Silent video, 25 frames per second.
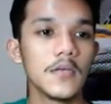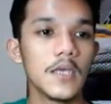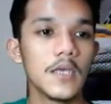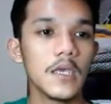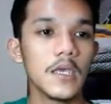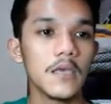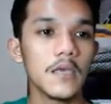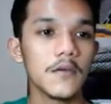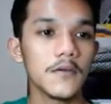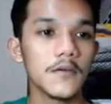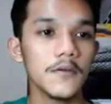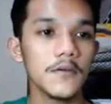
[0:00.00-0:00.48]

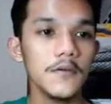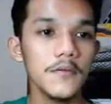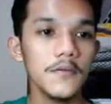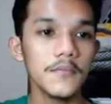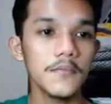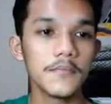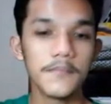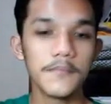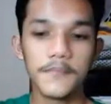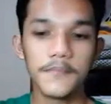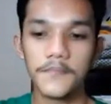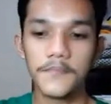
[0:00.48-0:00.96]
here,
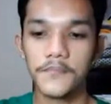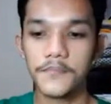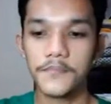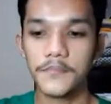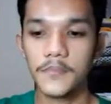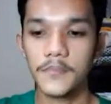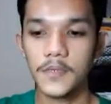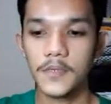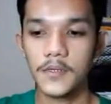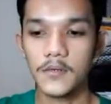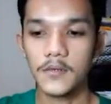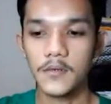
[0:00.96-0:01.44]

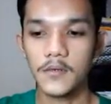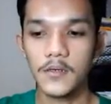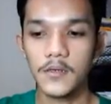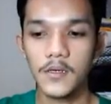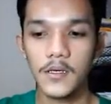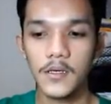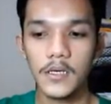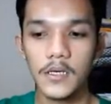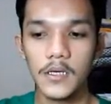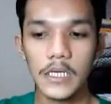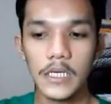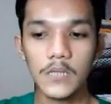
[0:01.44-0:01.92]

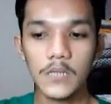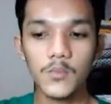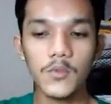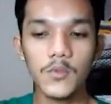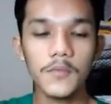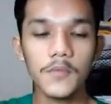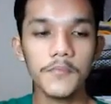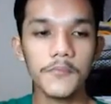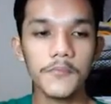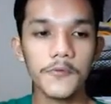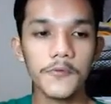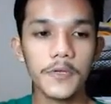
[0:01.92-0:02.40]
it
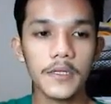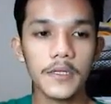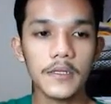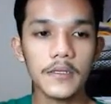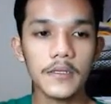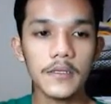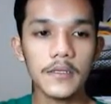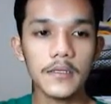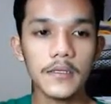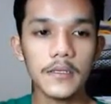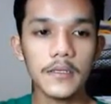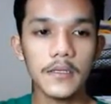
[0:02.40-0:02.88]
will
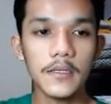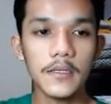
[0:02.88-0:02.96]
print